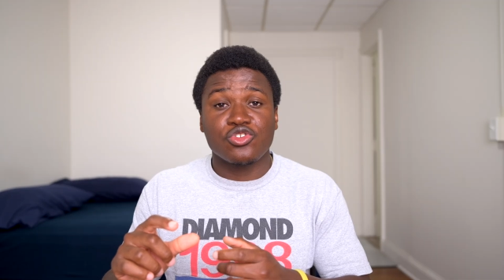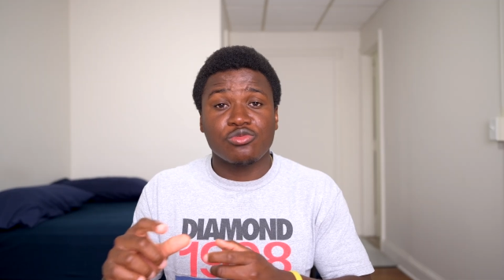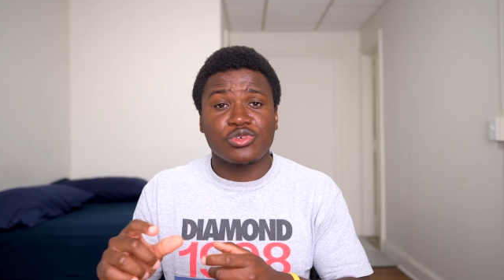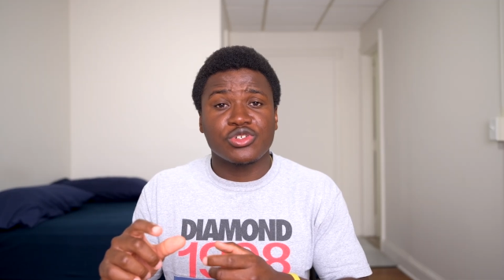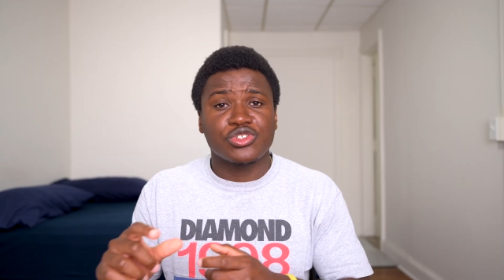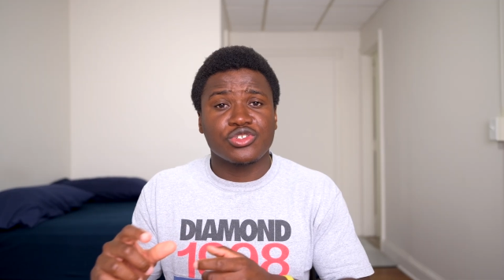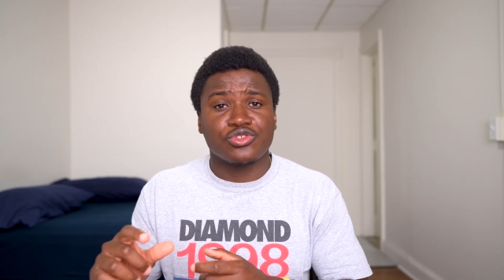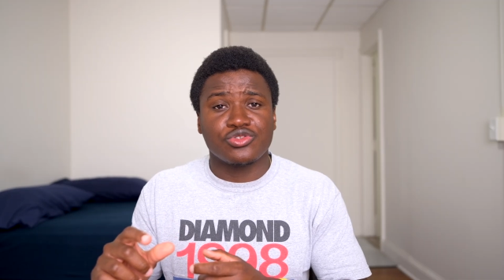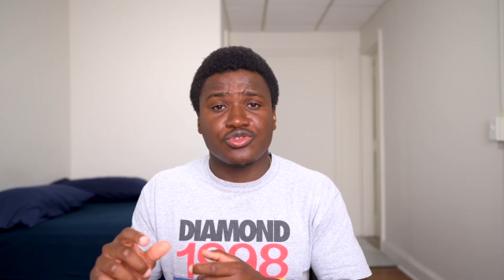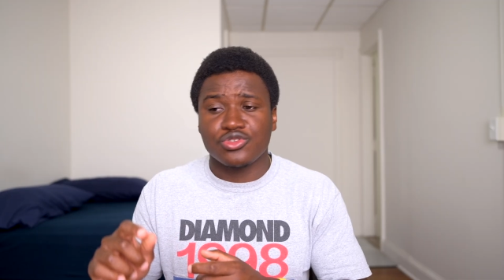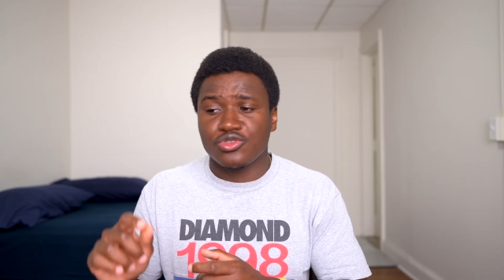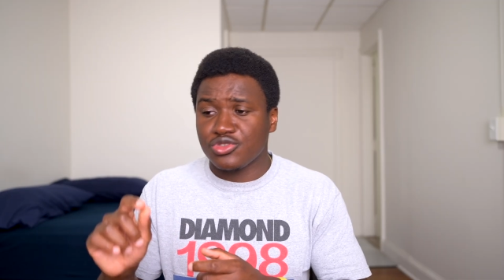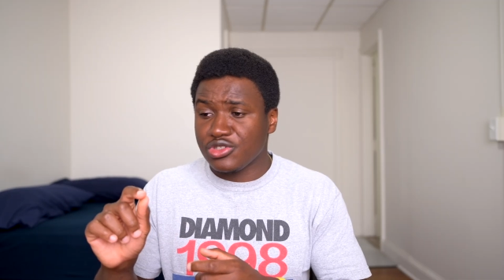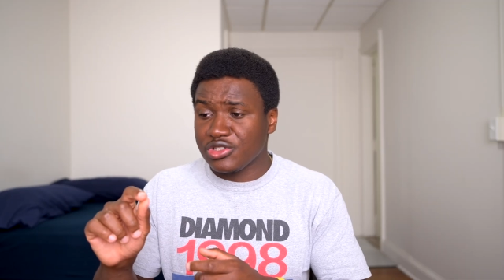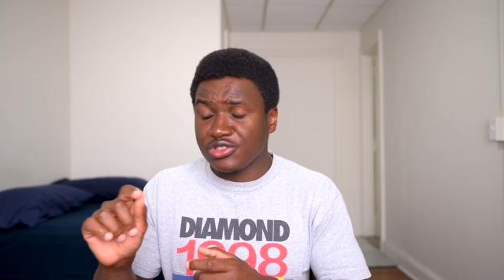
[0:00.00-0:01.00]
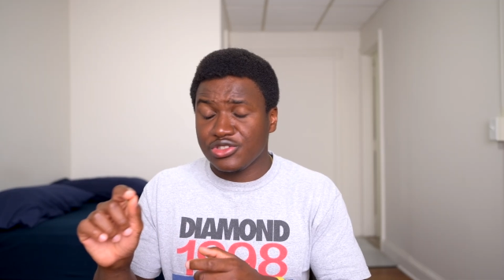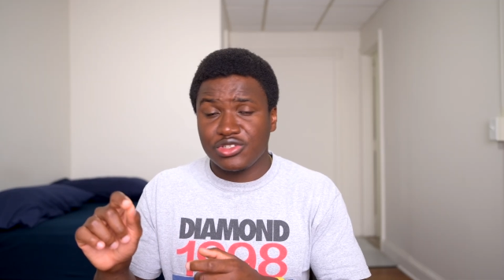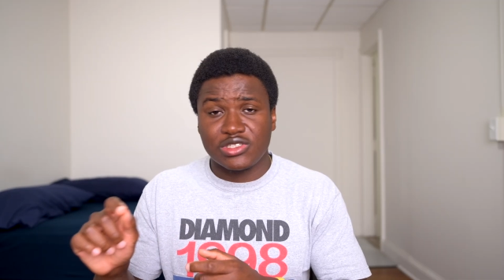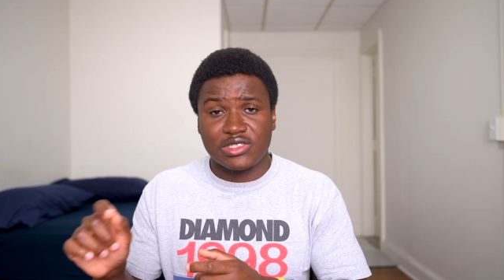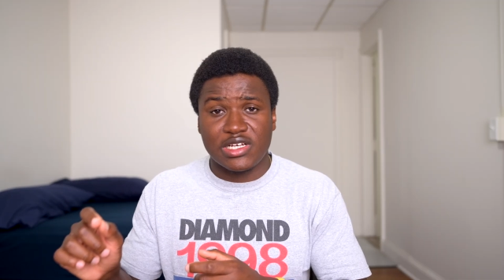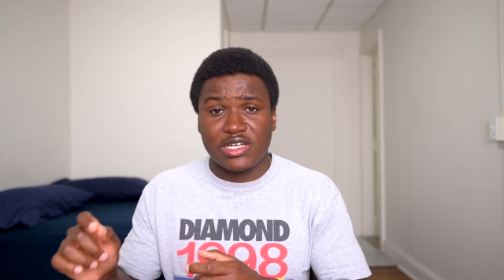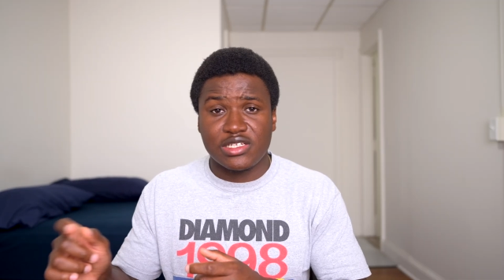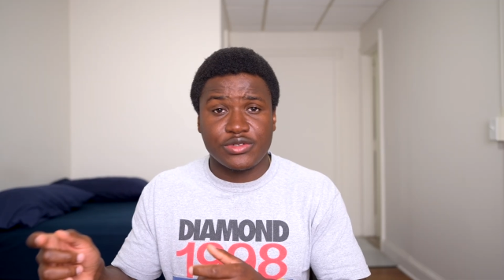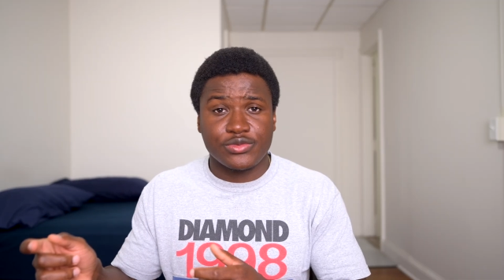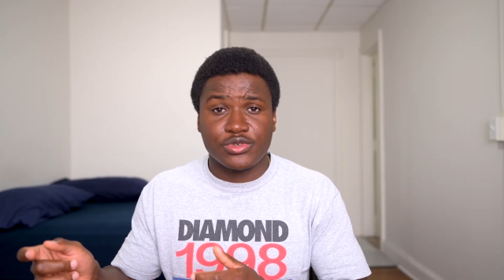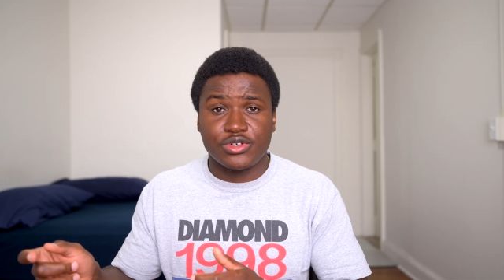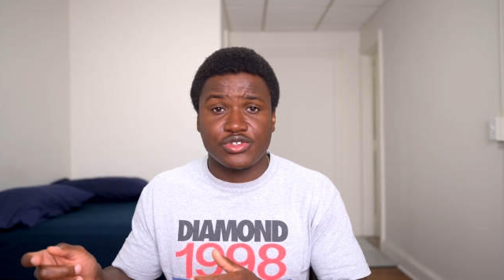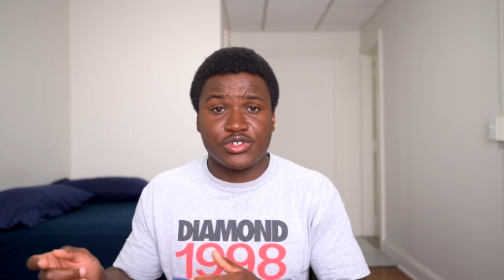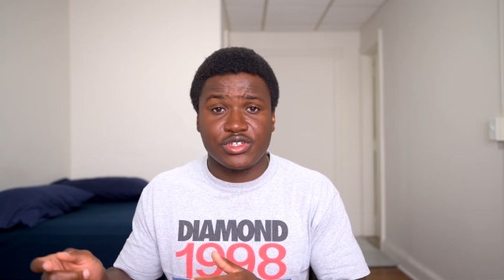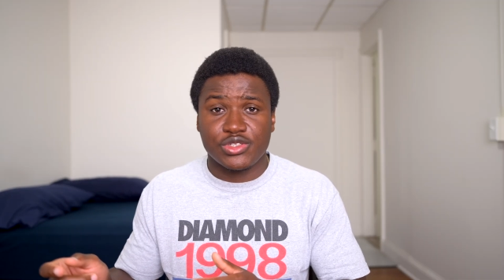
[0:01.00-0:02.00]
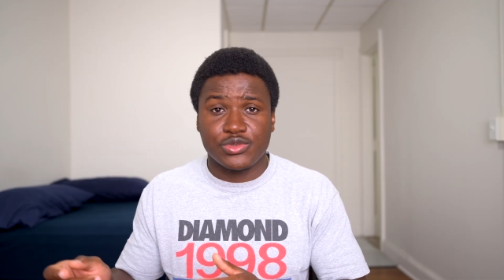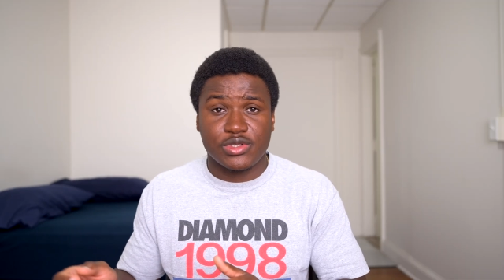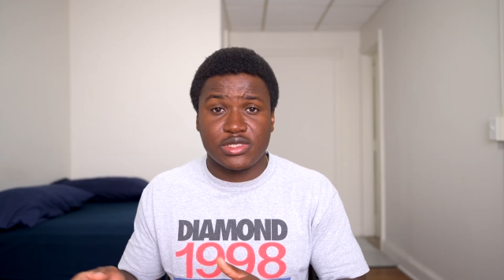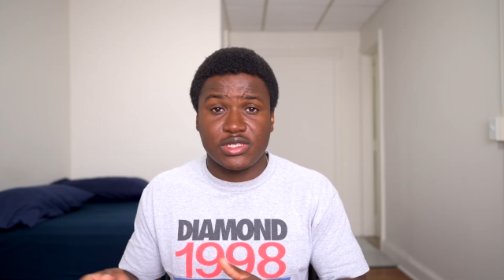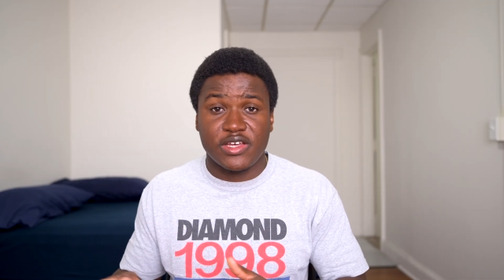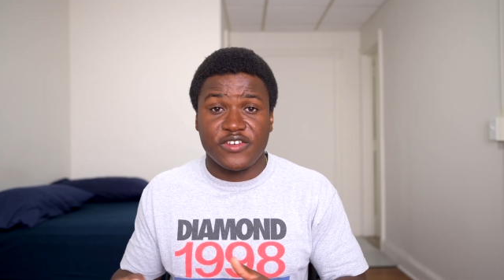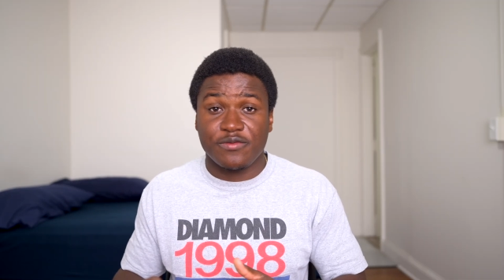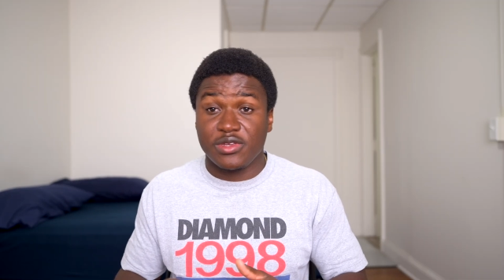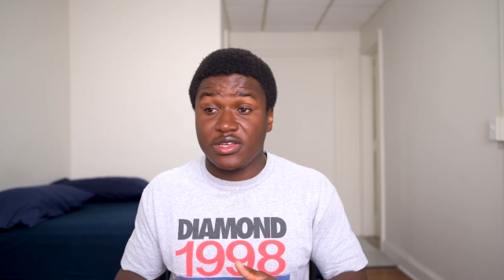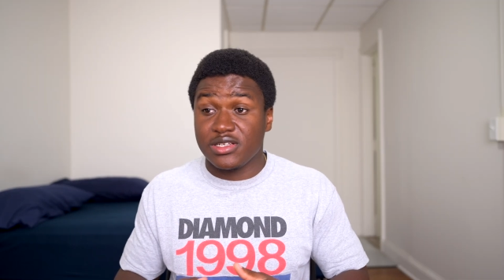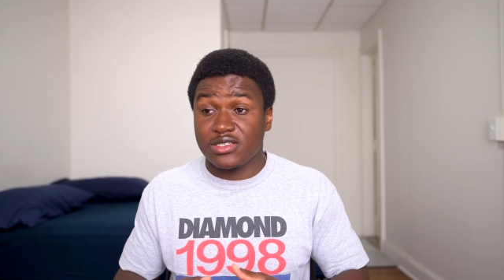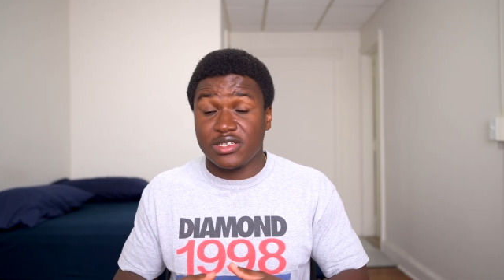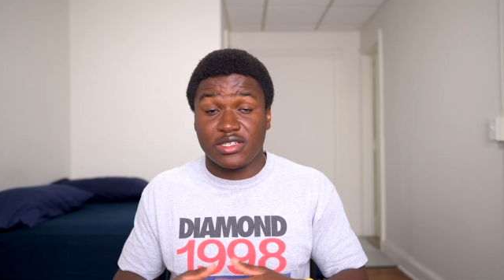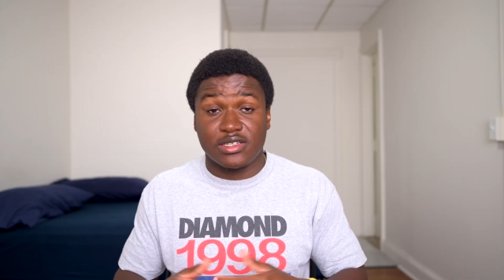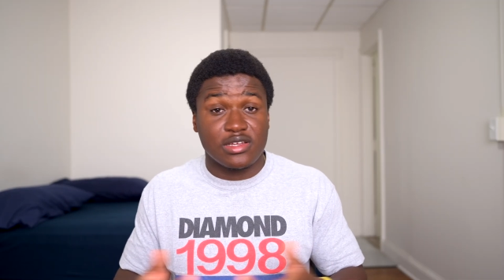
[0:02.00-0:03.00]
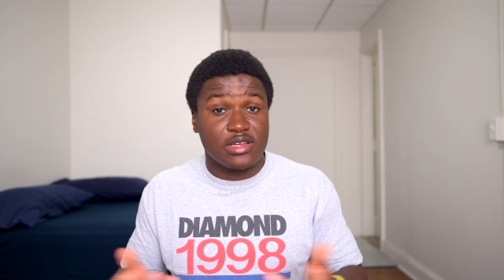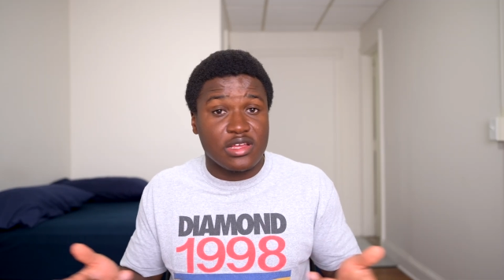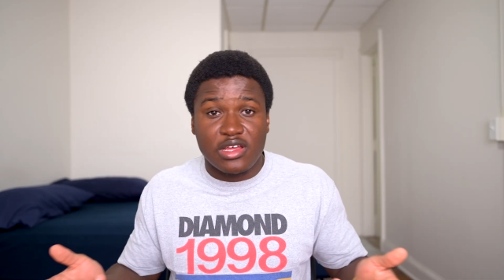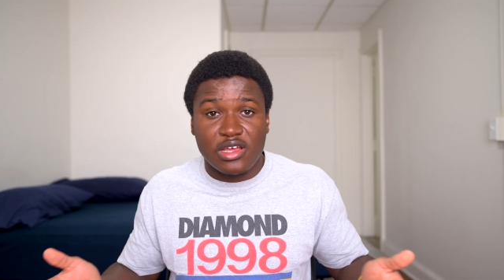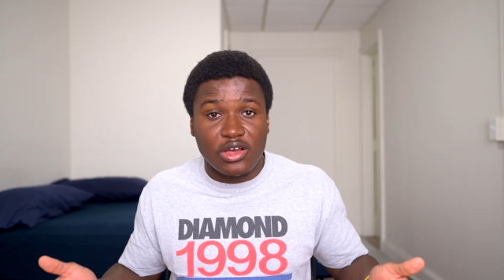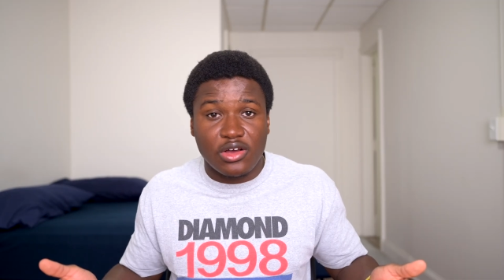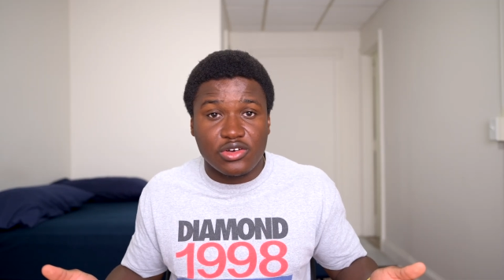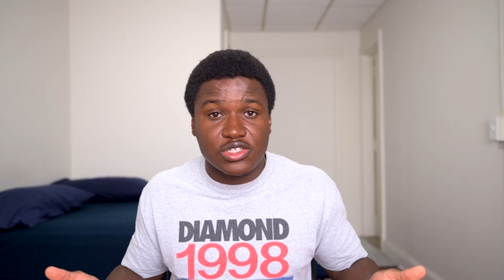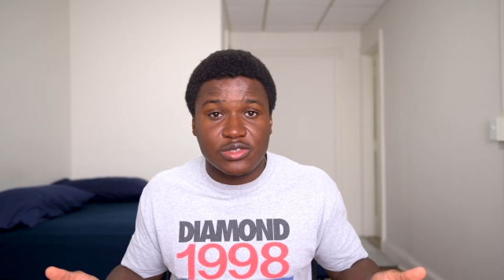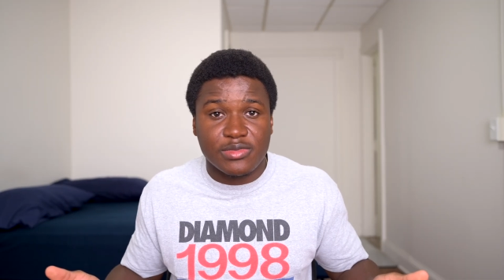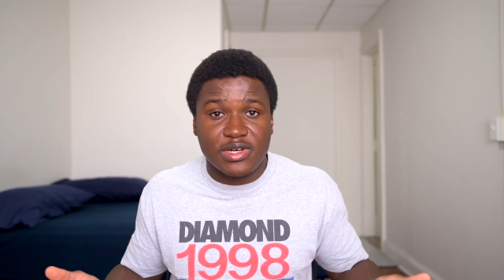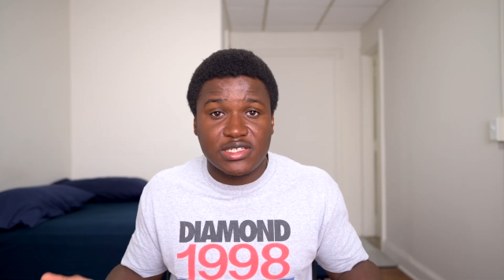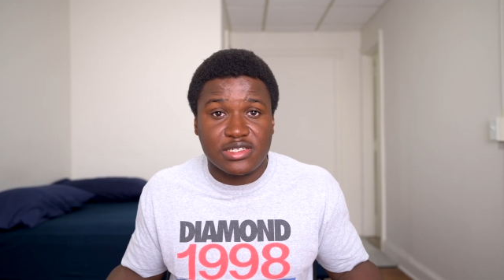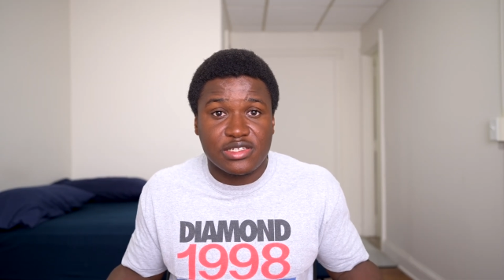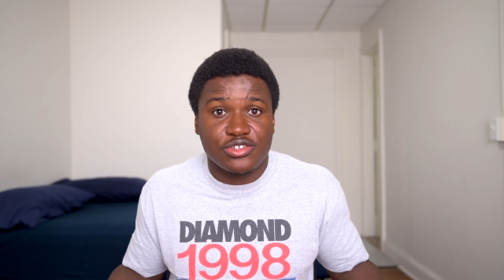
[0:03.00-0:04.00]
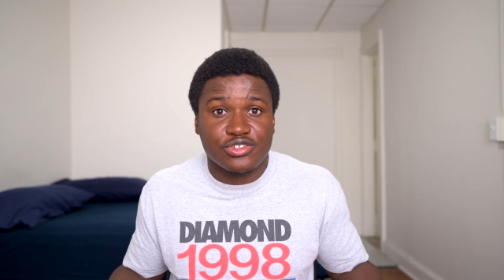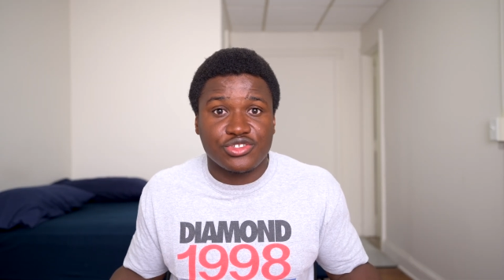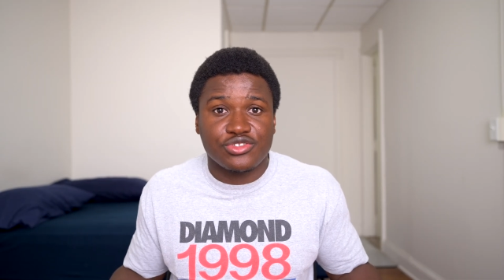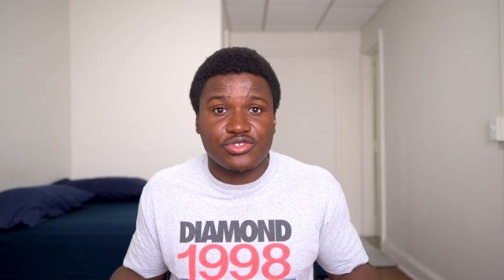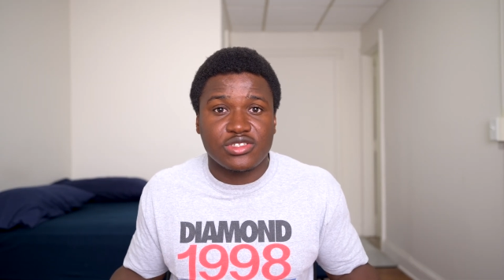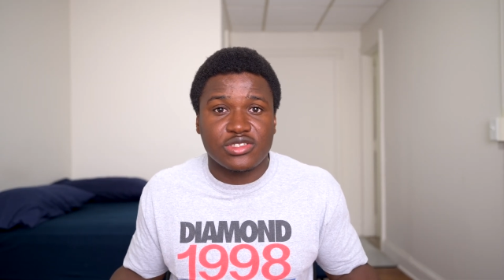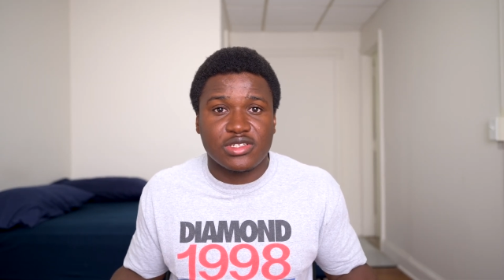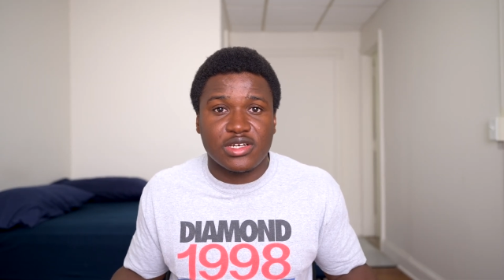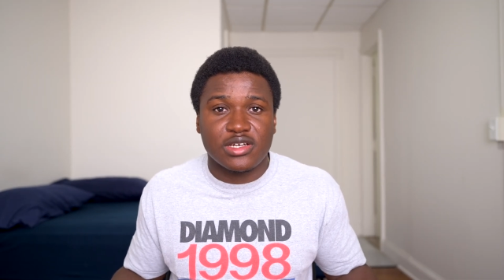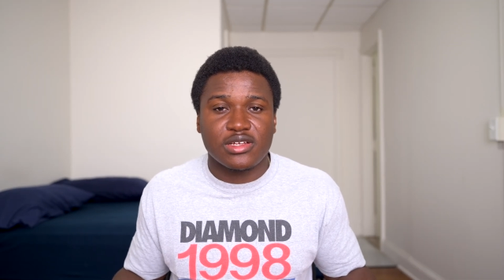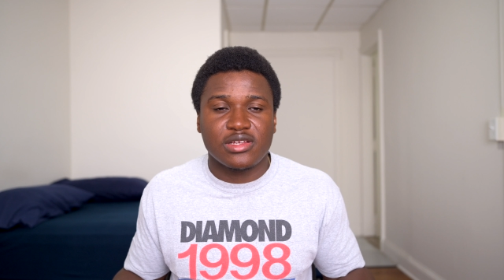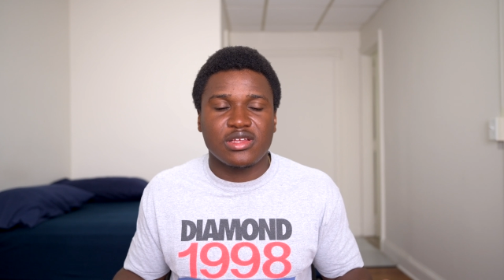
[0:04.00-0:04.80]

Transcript: much control. You can just dial in 120 FPS and automatically you're shooting that.